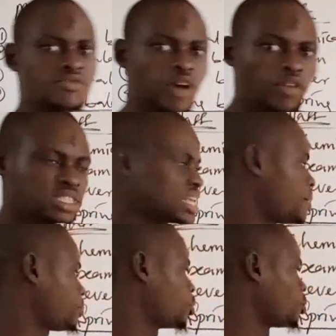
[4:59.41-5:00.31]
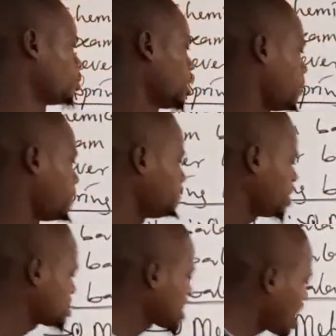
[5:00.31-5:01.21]
For example,
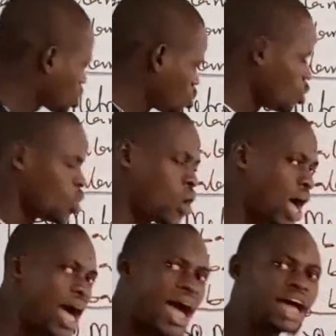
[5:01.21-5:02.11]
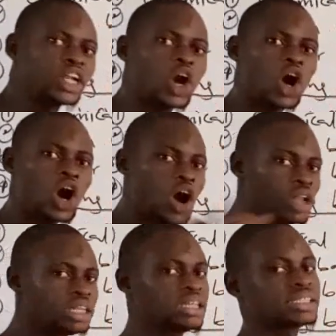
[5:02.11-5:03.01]
meter rule and
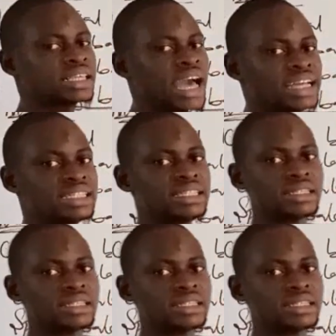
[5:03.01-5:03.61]
all its kind.